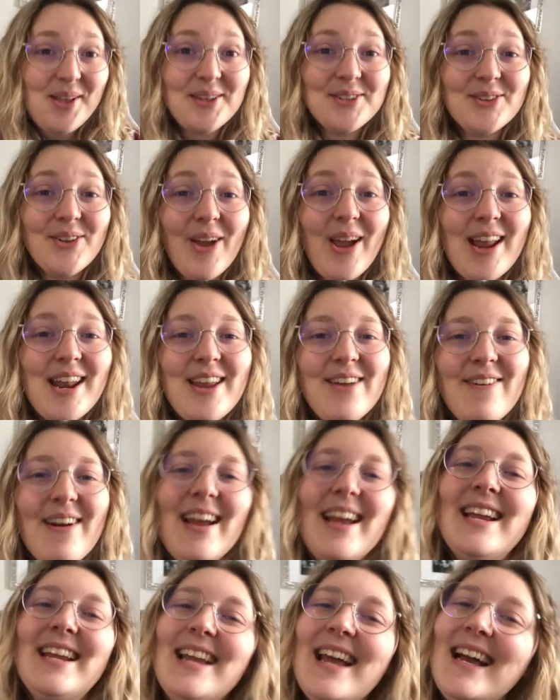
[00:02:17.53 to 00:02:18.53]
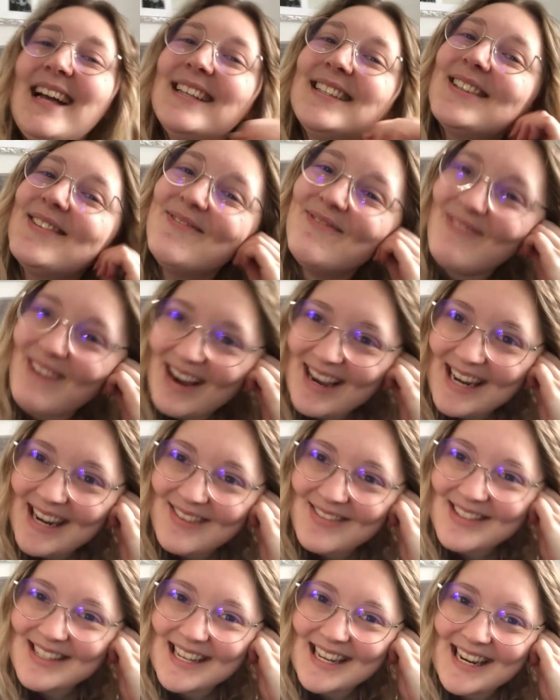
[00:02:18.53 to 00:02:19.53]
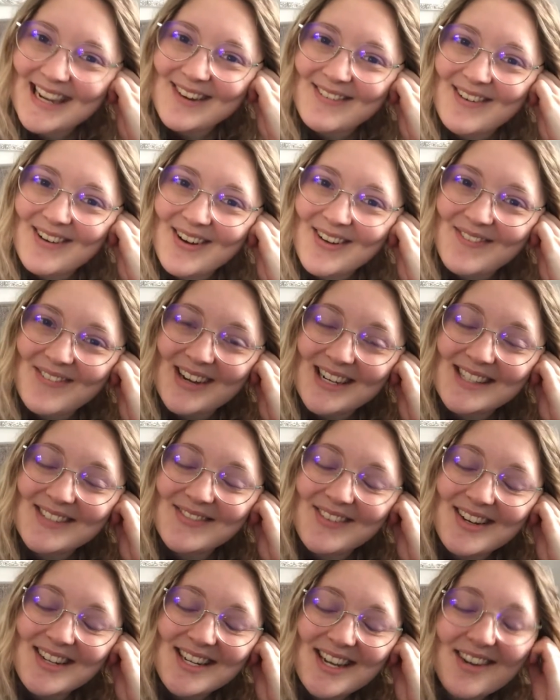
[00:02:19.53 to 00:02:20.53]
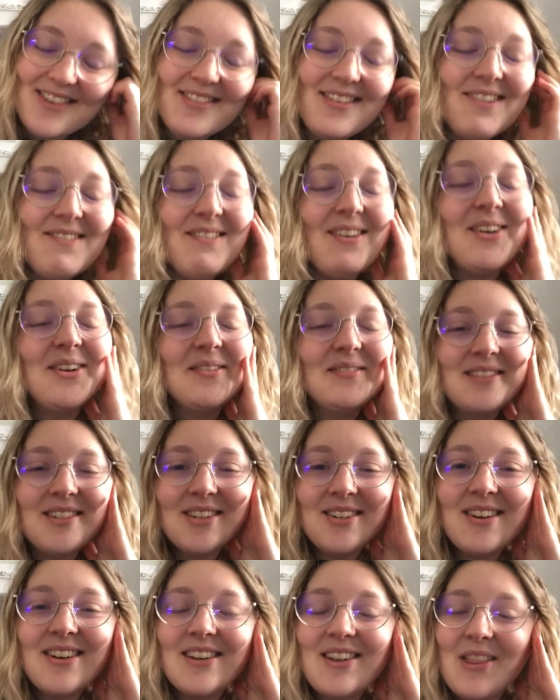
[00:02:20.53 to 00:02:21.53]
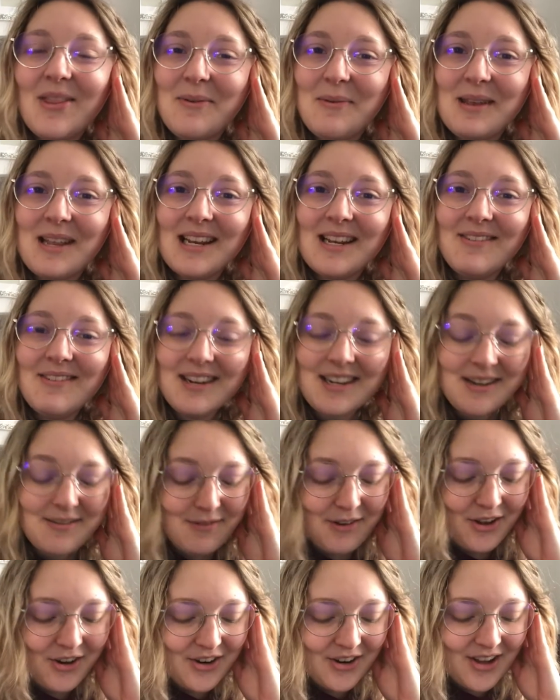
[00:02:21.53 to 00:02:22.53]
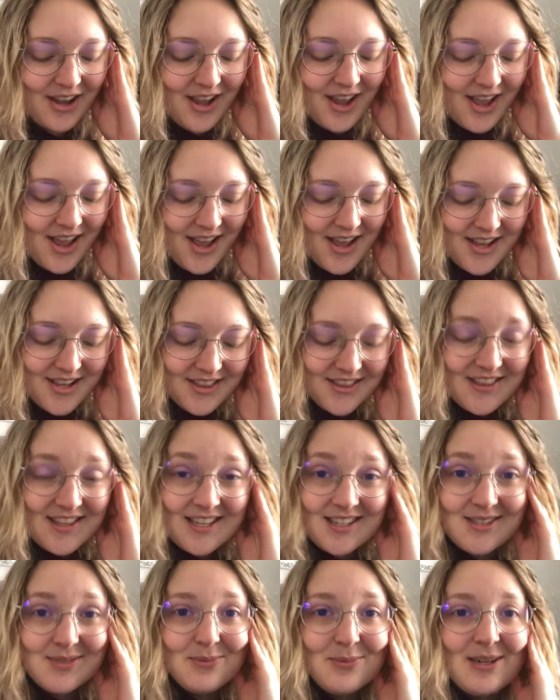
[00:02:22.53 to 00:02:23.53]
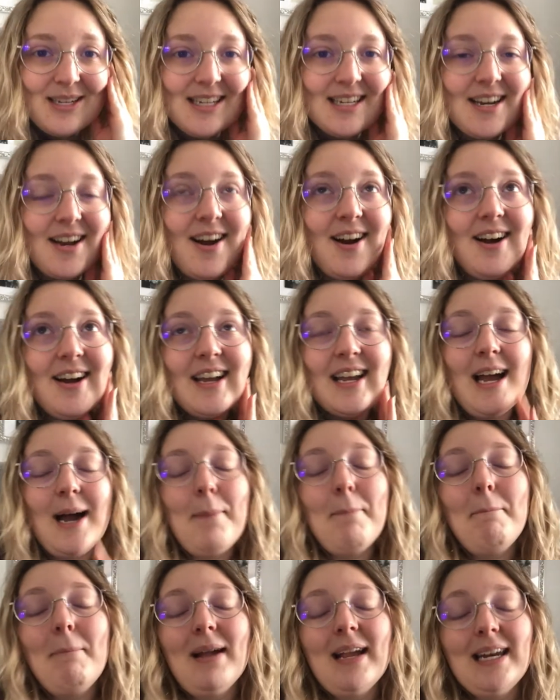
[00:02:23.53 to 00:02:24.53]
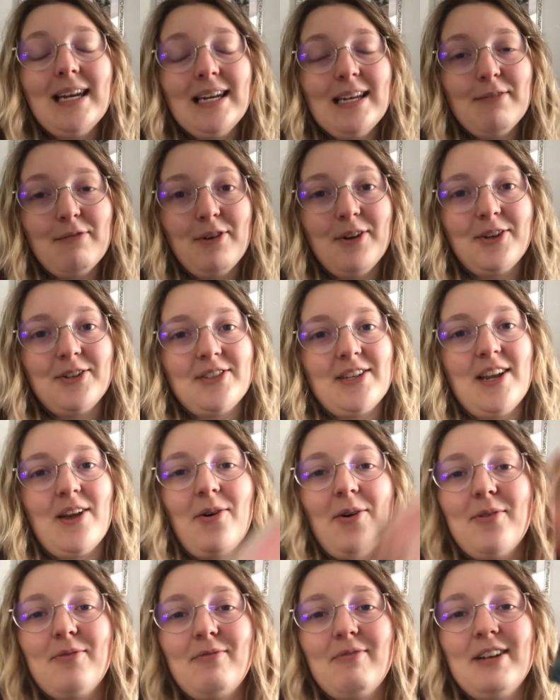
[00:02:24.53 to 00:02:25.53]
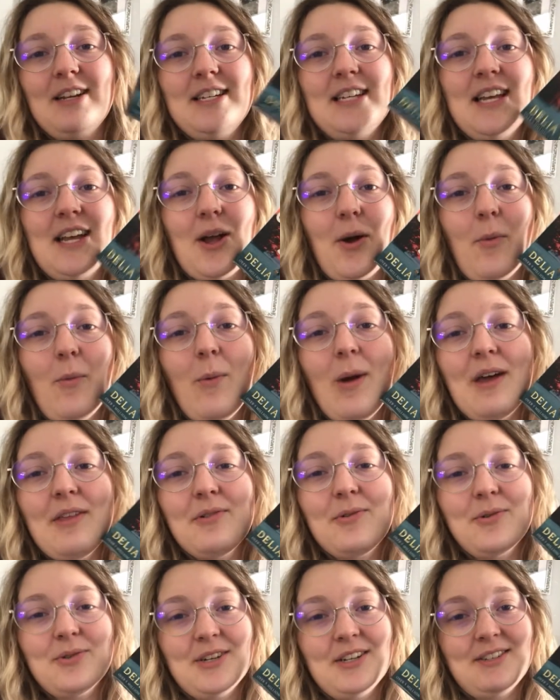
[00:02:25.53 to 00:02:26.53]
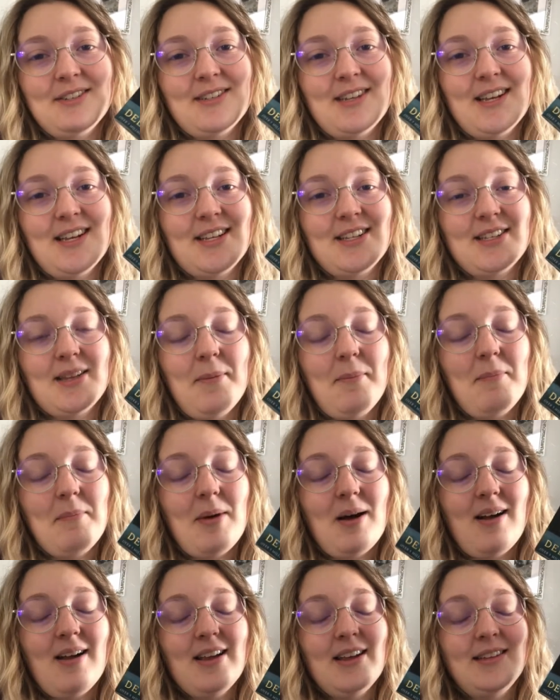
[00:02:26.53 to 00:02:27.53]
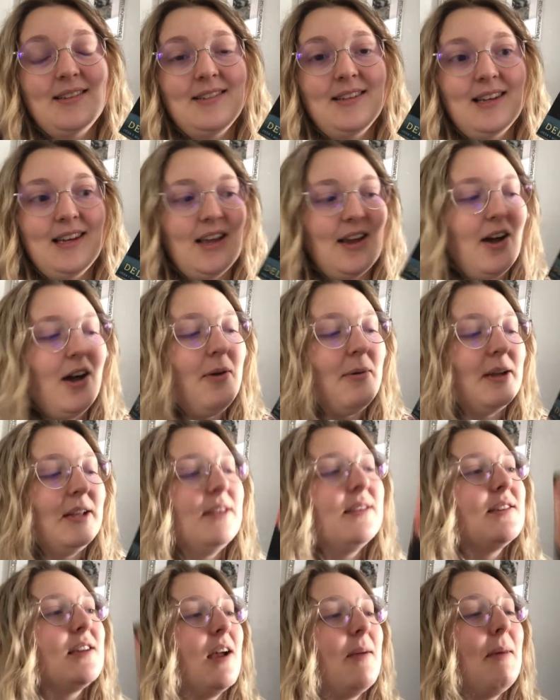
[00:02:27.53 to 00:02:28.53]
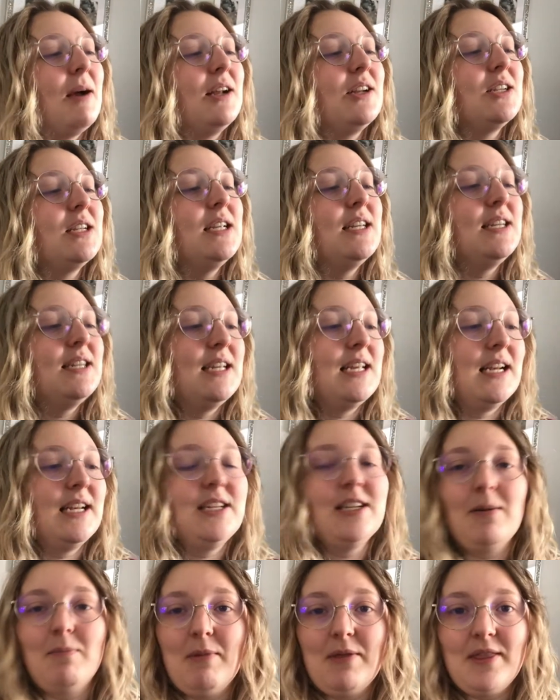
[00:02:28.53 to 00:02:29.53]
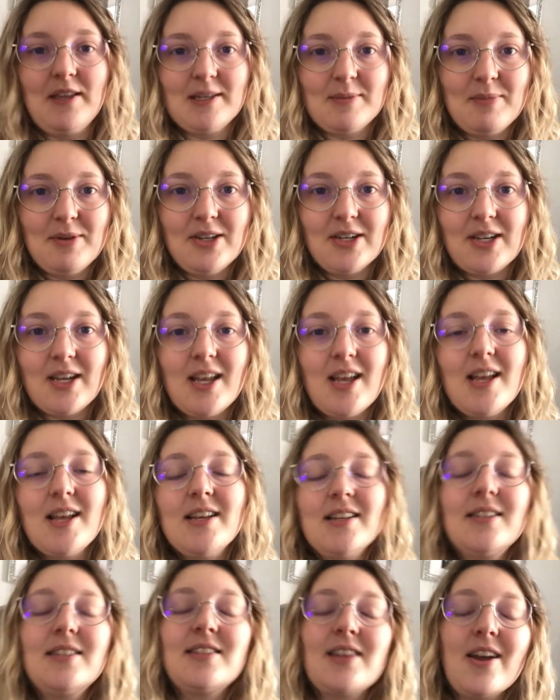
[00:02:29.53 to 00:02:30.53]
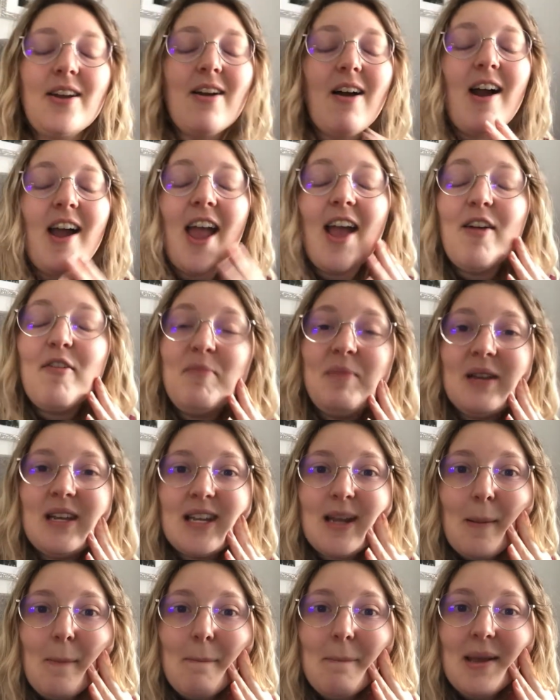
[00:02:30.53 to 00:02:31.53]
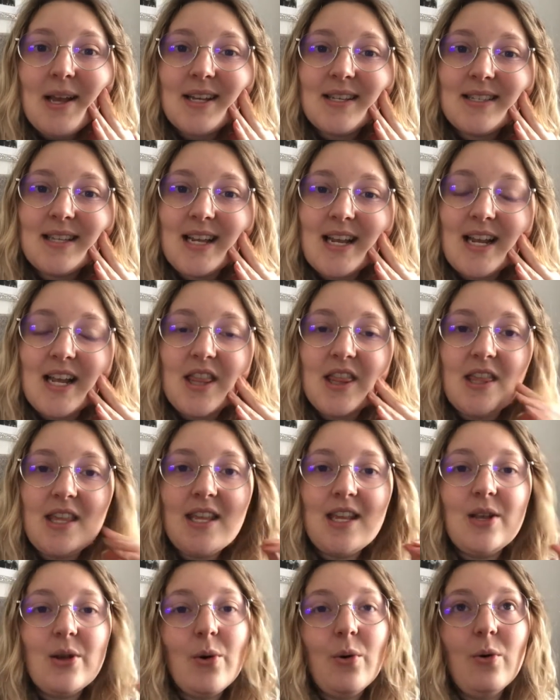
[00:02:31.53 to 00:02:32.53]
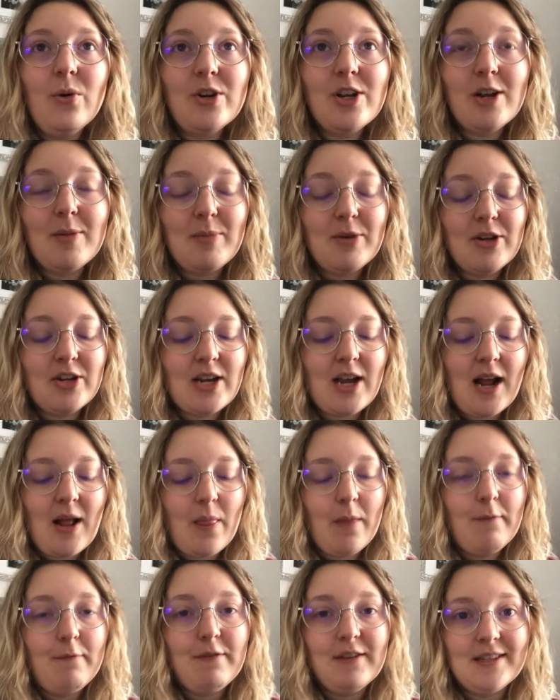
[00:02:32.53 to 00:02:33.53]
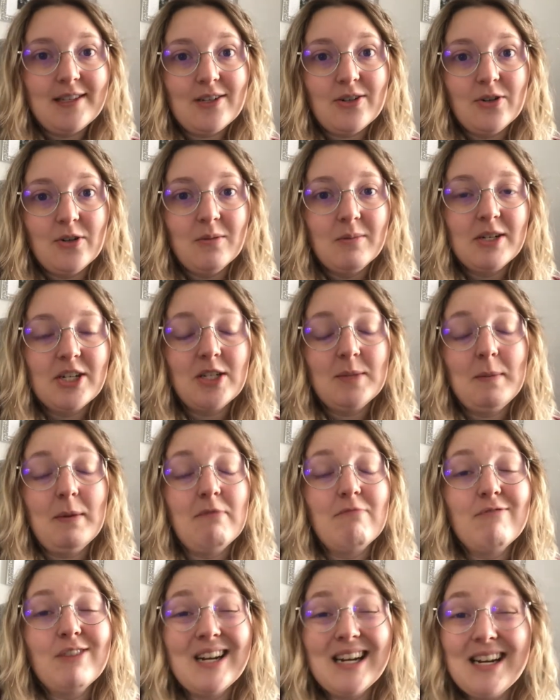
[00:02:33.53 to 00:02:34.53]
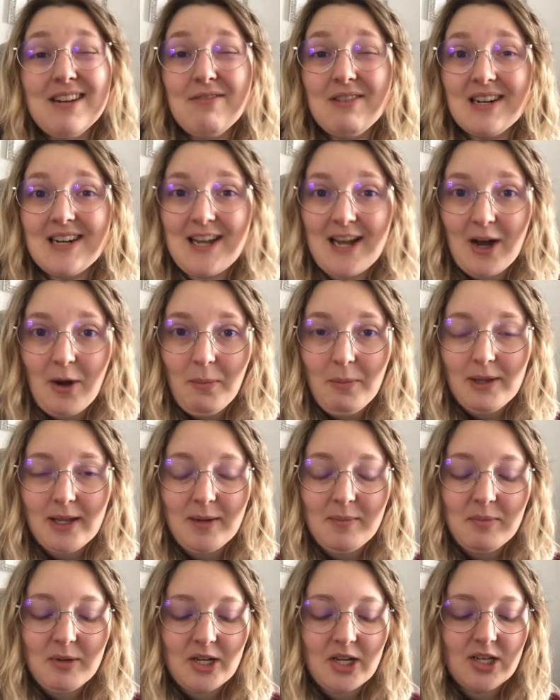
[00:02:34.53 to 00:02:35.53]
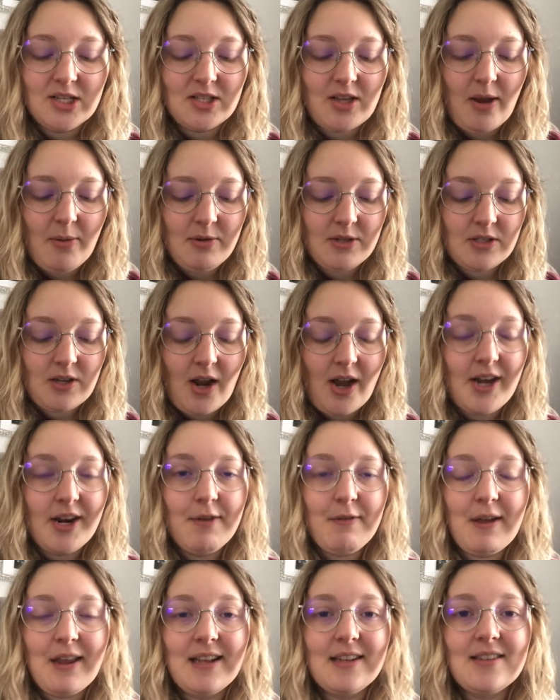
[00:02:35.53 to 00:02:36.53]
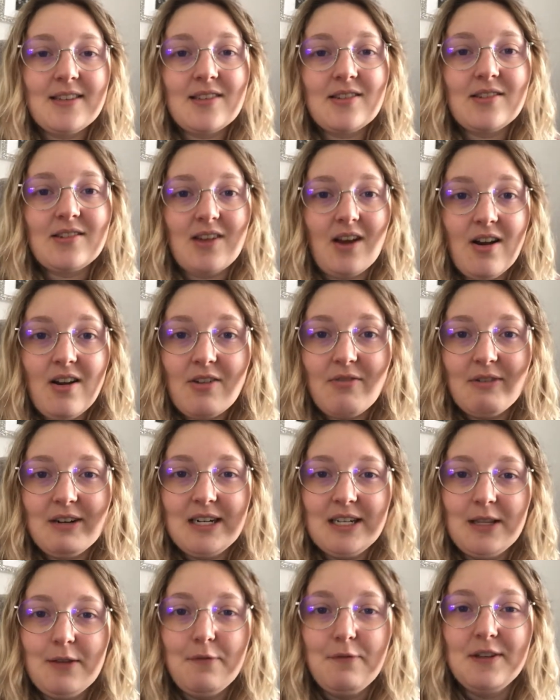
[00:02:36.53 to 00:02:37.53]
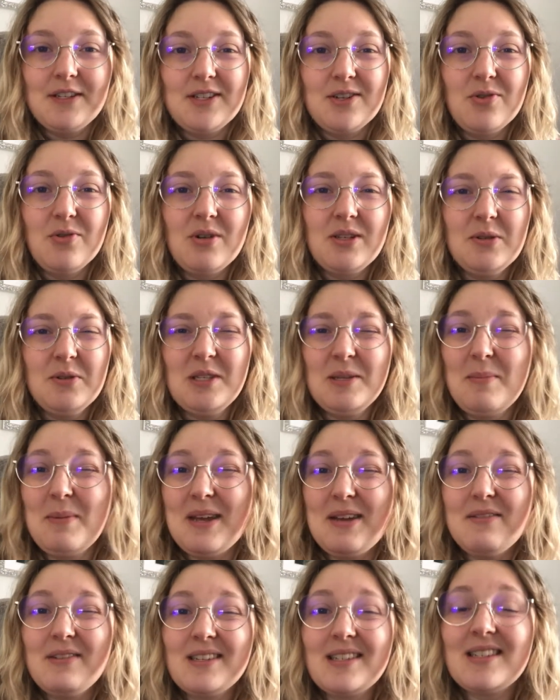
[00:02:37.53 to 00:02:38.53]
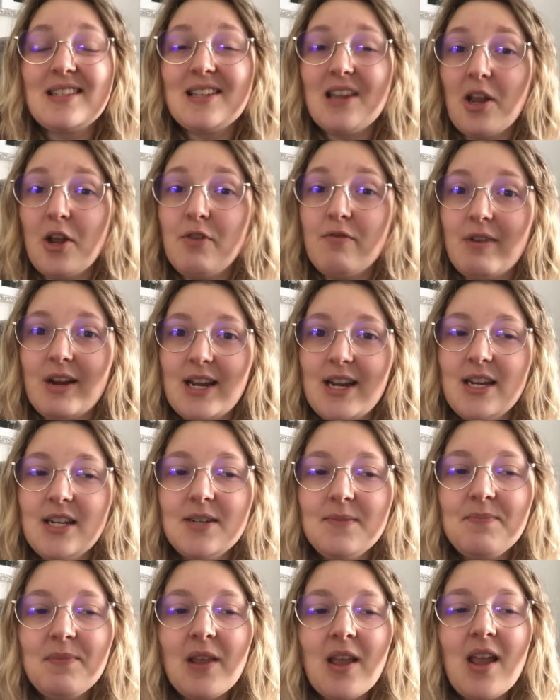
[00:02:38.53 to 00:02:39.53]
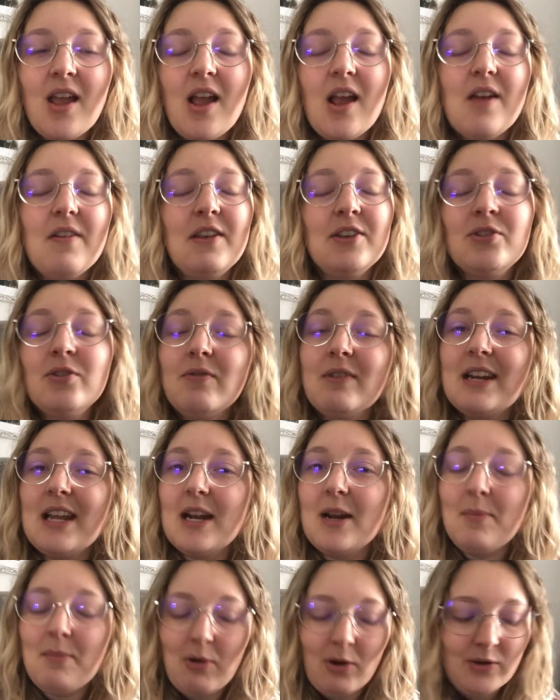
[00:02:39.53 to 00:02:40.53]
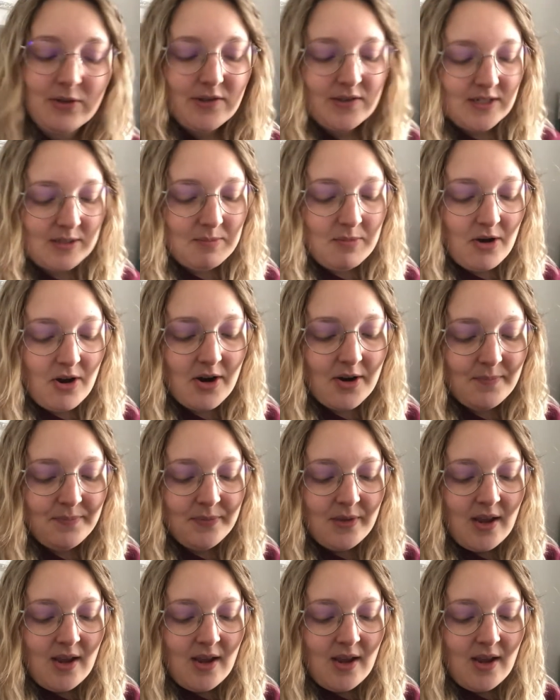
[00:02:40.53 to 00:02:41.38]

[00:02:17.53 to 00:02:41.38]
So anyway, yes, my name is Lily. Welcome back to my channel and welcome to another weekly reading vlog. This week I am mainly focusing on reading Where the Crawdads Sings by Delia Owens. I'm actually nearly done with this book. So I have been mixing the audiobook and the physical, which has been really, really helping, because I was kind of getting stuck reading the physical because it's a bit of a slow read. There's not really any plot to this book.